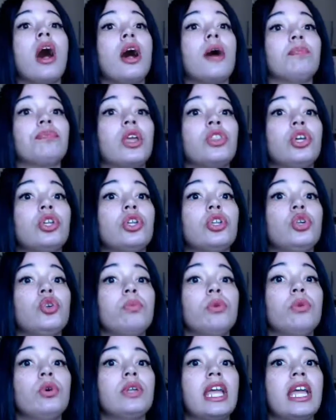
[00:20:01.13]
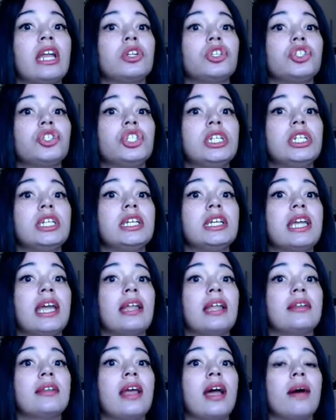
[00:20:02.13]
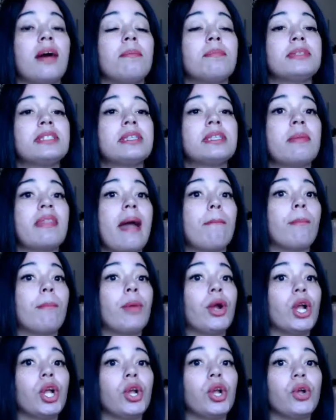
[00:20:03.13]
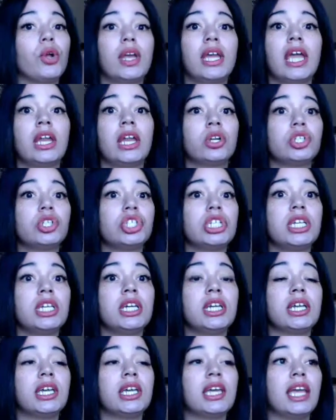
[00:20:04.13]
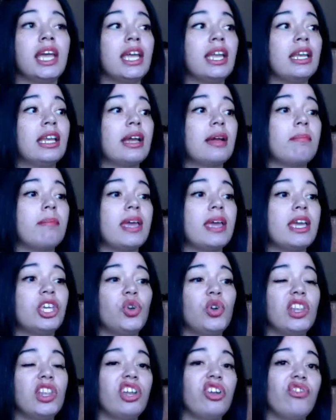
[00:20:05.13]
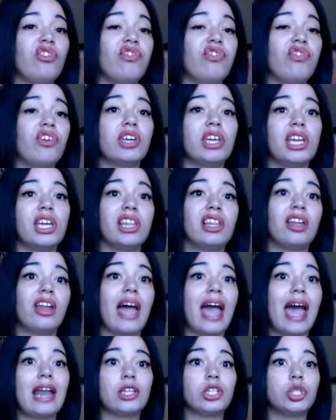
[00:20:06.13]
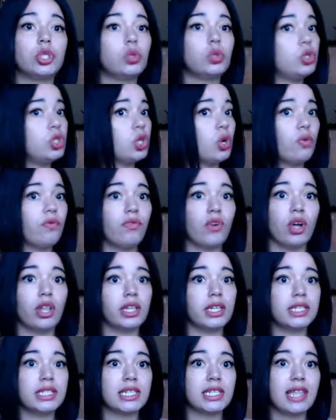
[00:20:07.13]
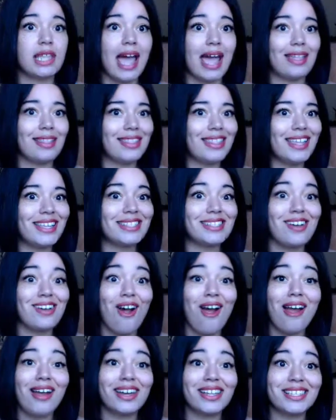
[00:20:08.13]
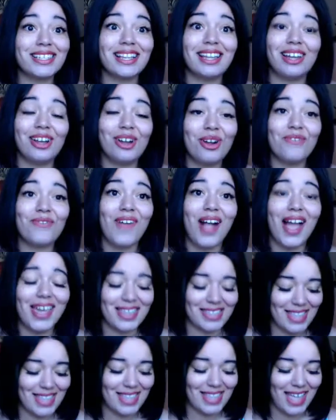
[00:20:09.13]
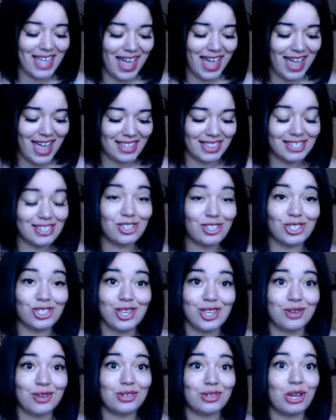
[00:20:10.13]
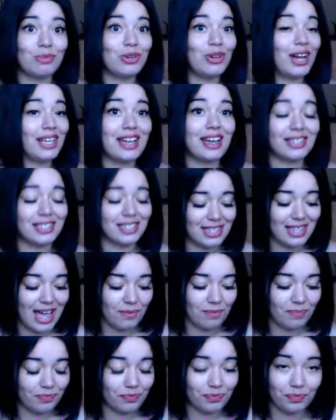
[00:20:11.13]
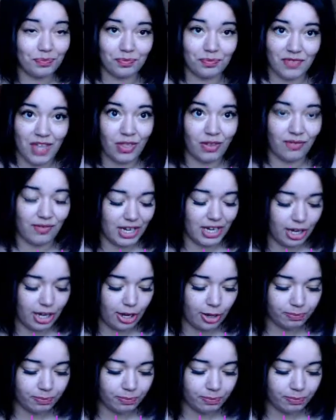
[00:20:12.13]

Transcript: the new moon energy some of that Mercury energy can make you a little funky, a little attitude. Don't fall into that. And this card is clarifying that. This is so dope. You guys got to see that other video.